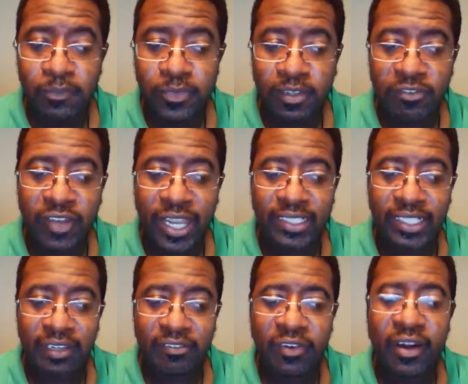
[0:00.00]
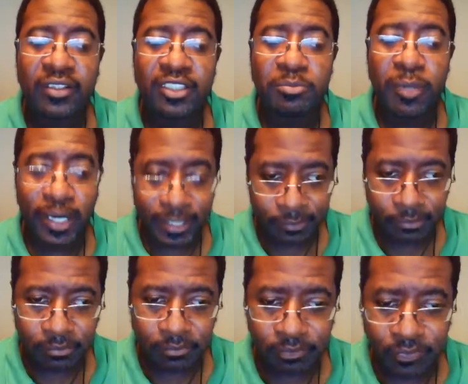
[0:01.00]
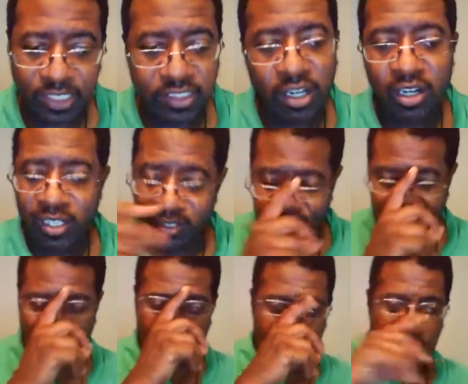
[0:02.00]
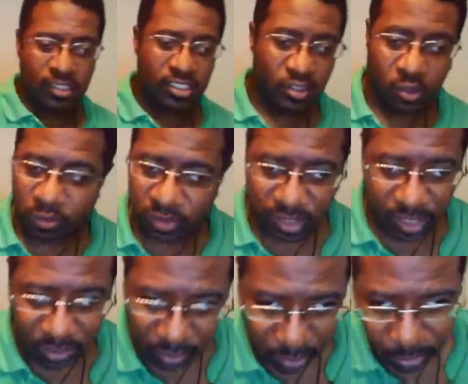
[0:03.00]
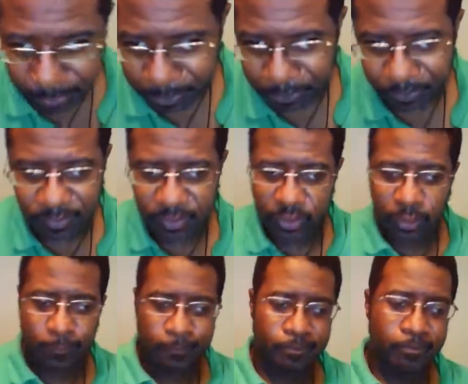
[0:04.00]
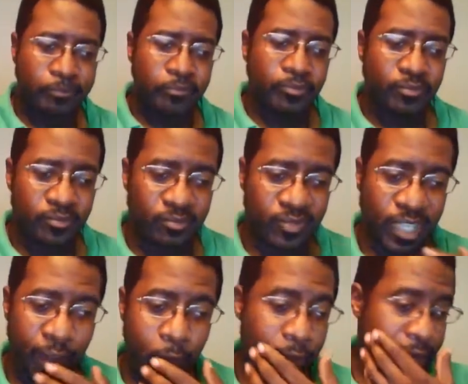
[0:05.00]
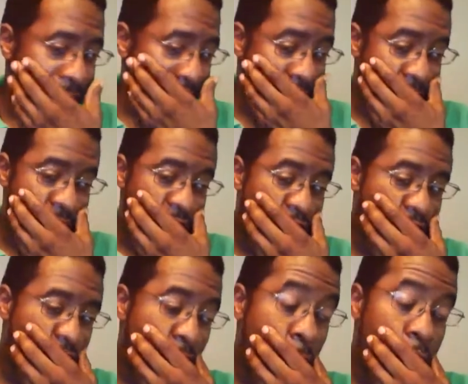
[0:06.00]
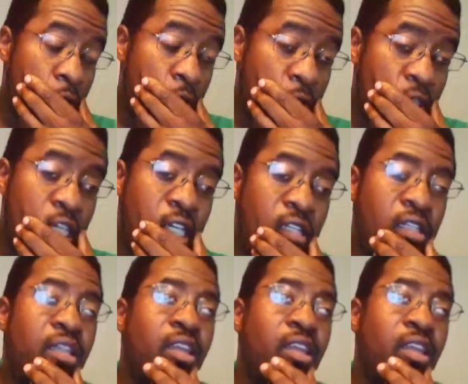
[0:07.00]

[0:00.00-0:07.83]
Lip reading: the fact that they found his body, that's all they've said about it. And this is over a year ago. So I would, I would love to get